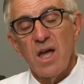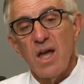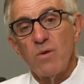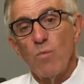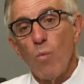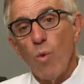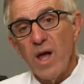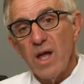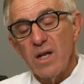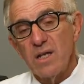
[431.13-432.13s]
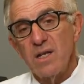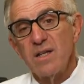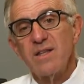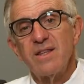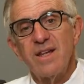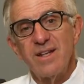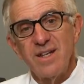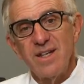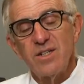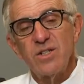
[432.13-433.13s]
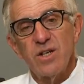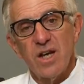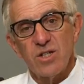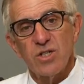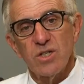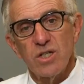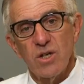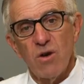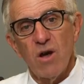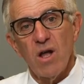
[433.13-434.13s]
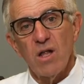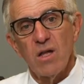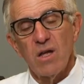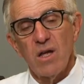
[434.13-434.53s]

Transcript: and when they need to actually call